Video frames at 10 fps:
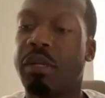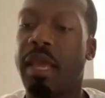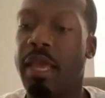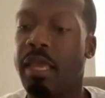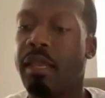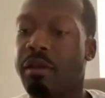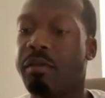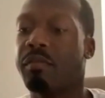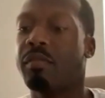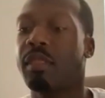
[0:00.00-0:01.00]
year at
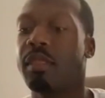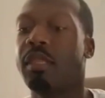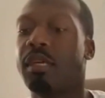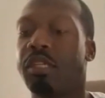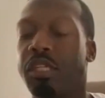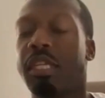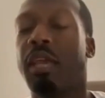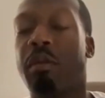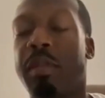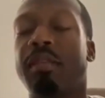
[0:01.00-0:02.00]
A&M, the GA
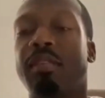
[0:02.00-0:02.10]
with me in the